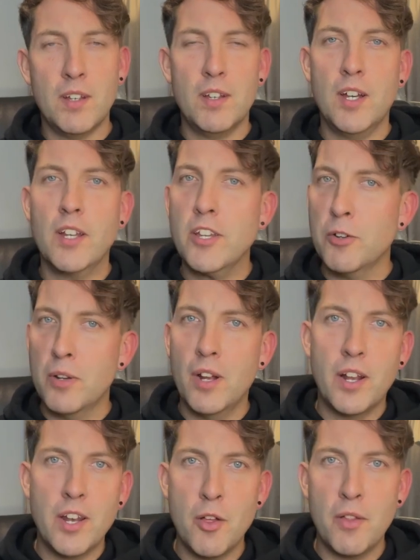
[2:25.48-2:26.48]
and you and
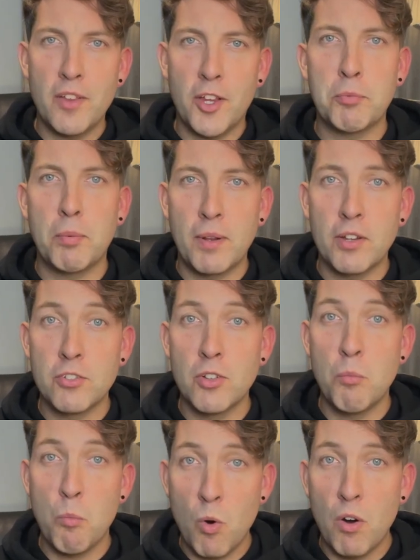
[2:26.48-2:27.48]
I know that that's probably a
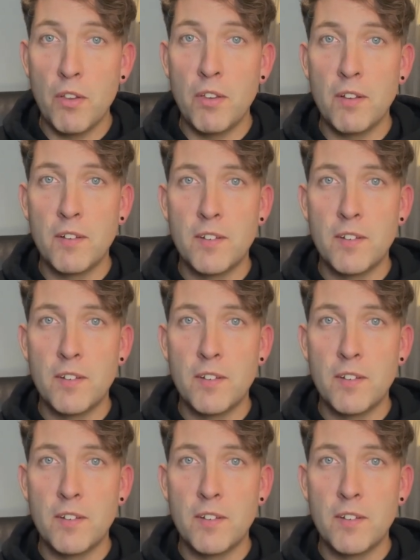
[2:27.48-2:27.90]
someone,